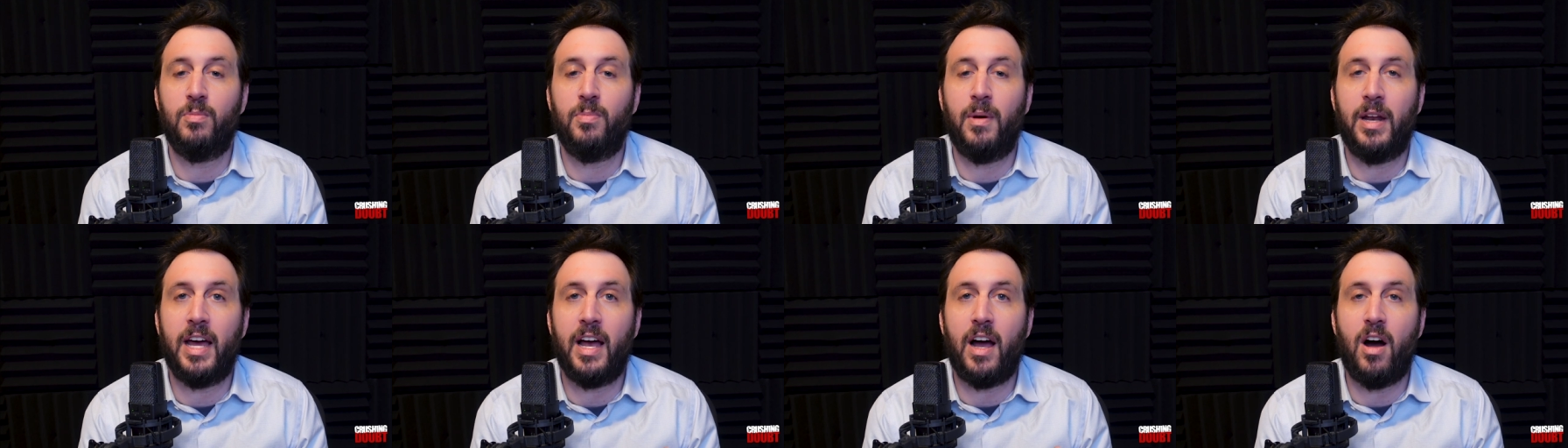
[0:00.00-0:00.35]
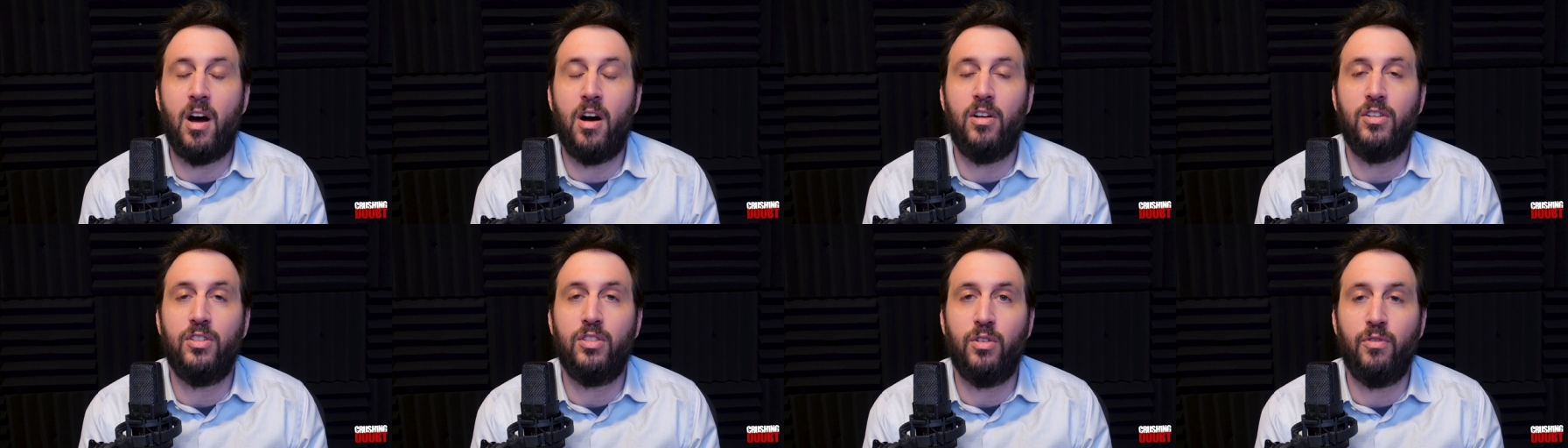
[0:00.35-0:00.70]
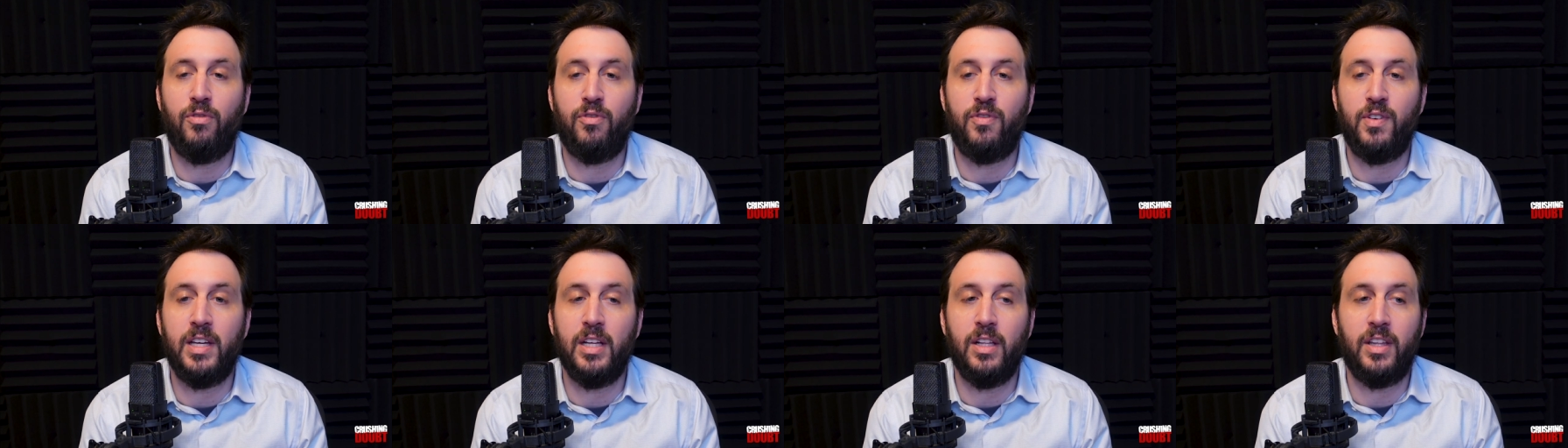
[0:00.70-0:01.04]
but I also
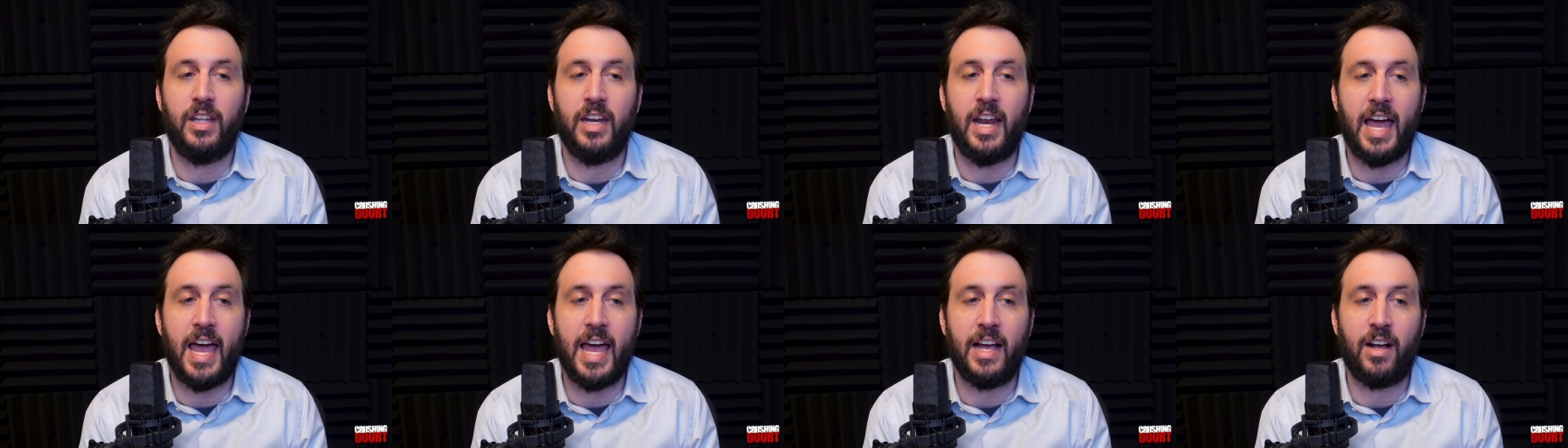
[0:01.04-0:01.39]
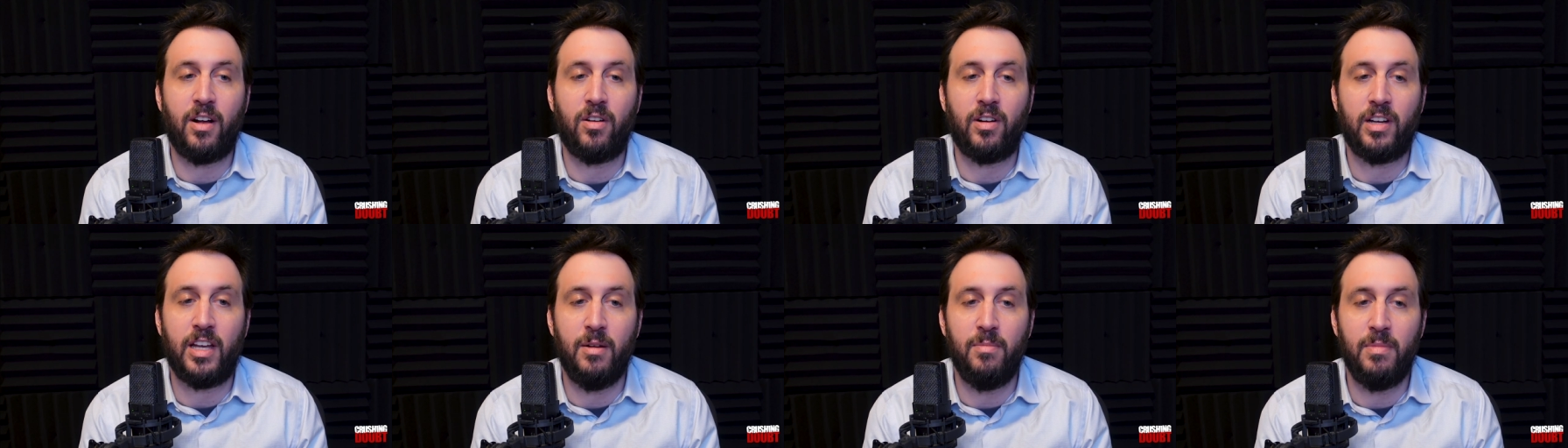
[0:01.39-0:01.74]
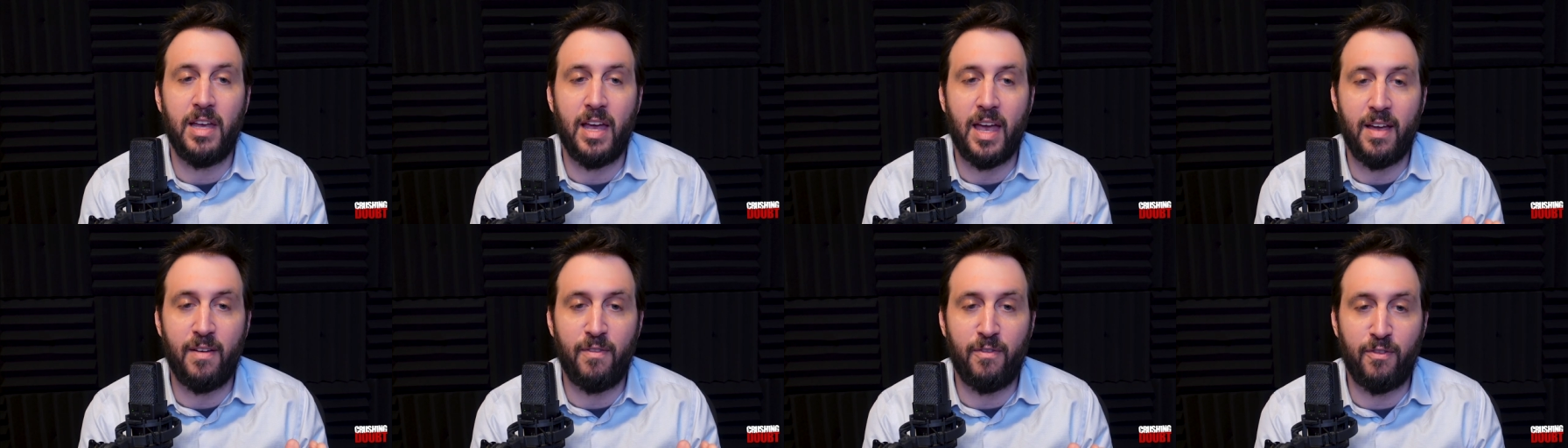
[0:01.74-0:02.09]
feel that anger can
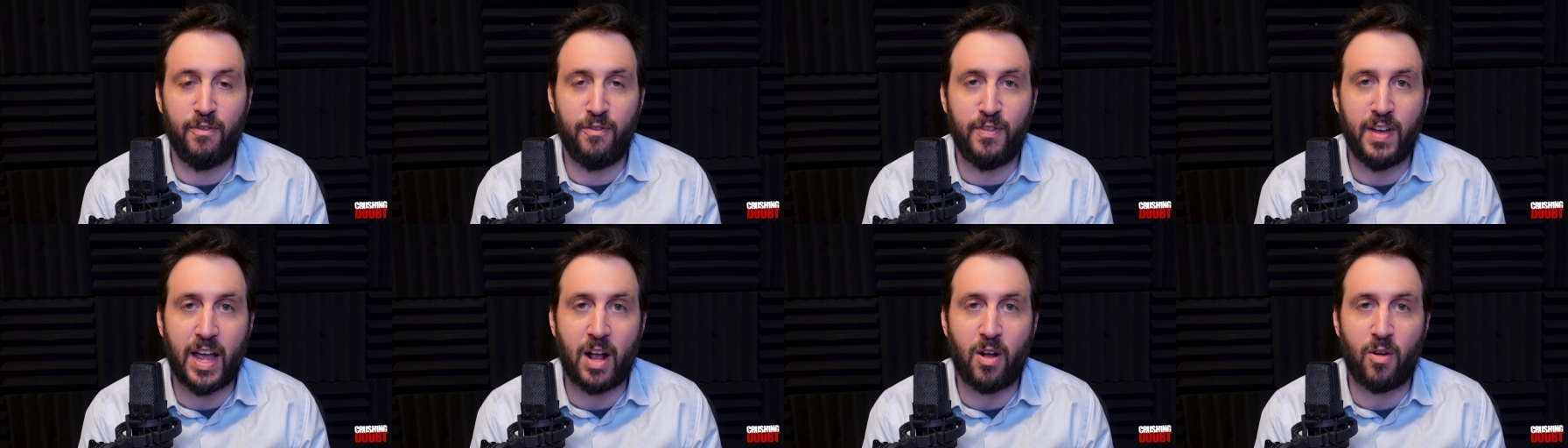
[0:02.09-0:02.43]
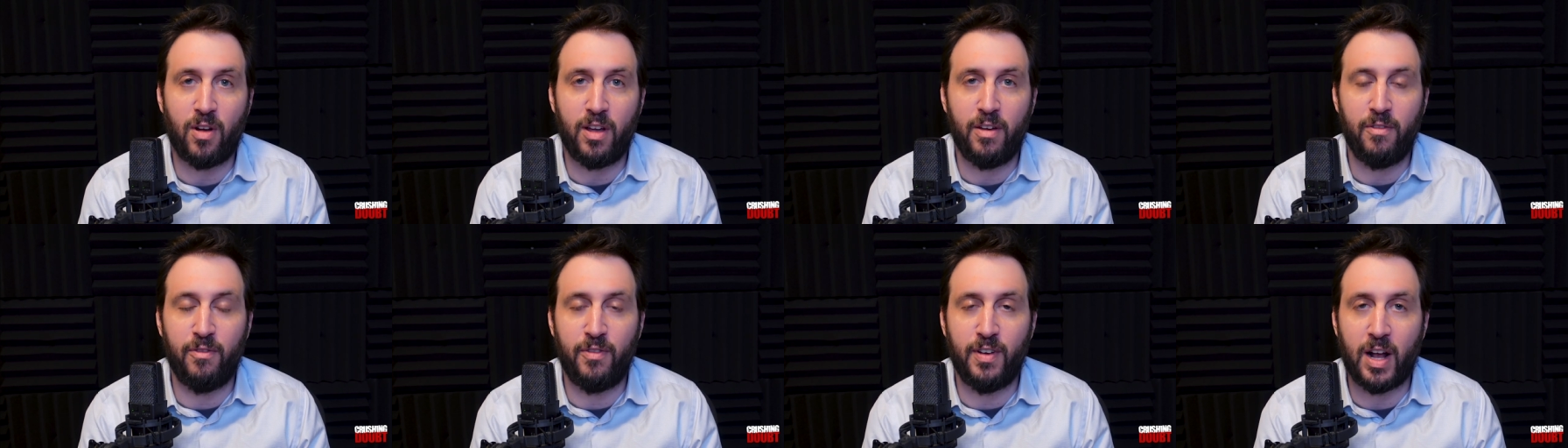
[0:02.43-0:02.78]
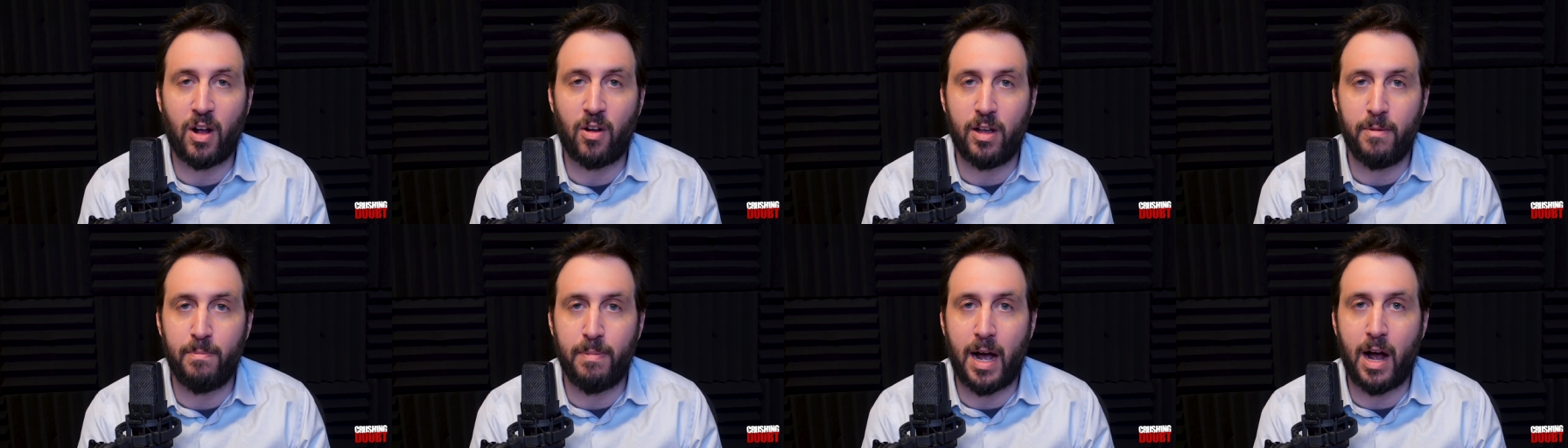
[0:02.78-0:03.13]
be a very,
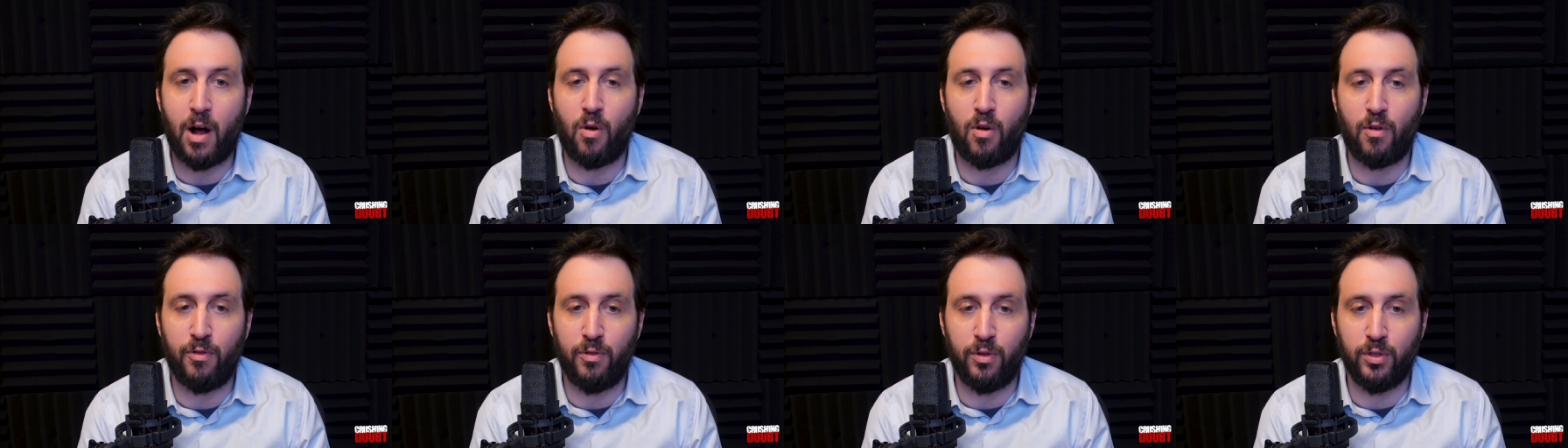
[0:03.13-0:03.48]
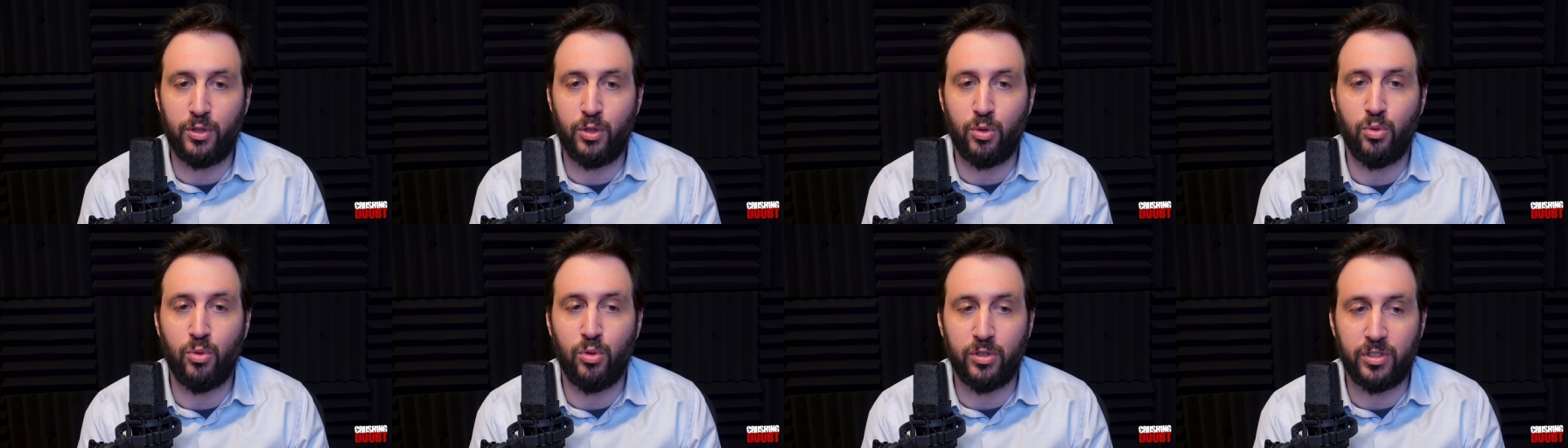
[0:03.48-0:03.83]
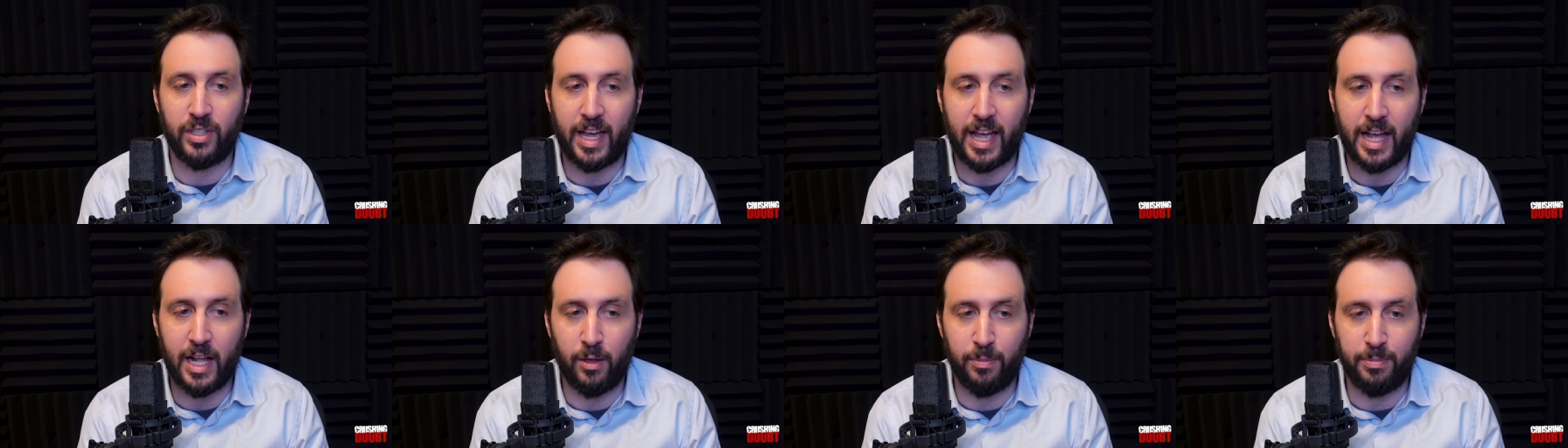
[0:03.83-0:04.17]
very powerful tool to
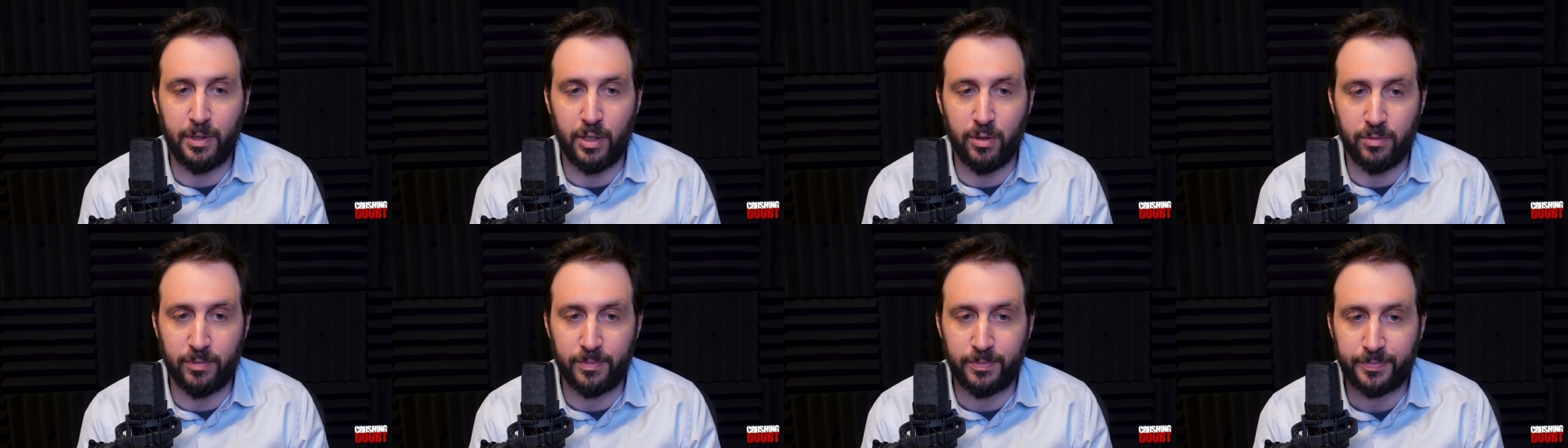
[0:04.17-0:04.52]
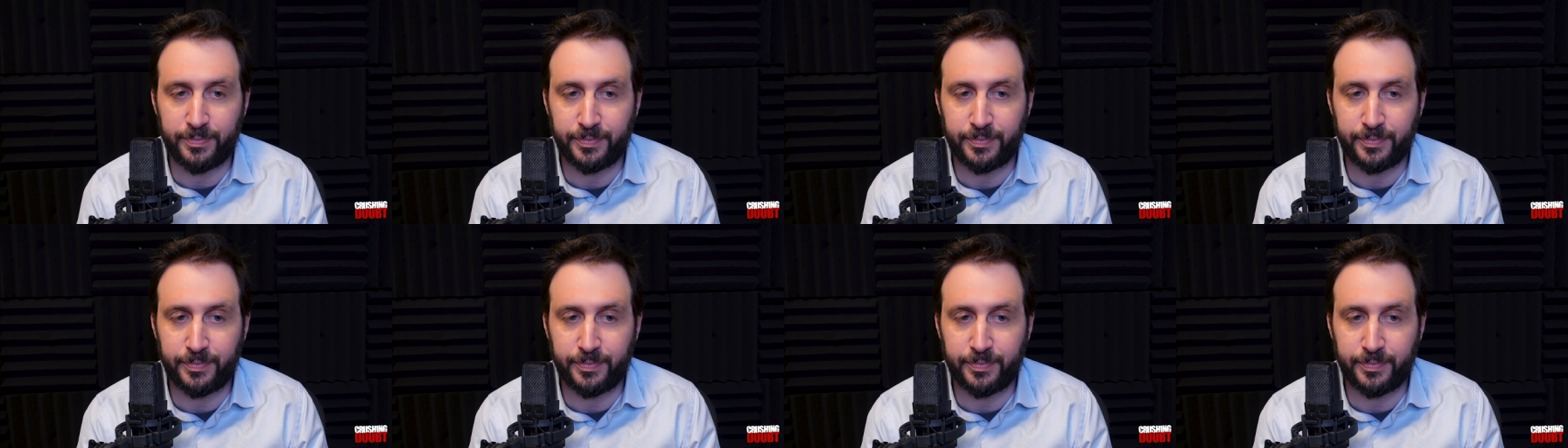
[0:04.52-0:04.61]
help you.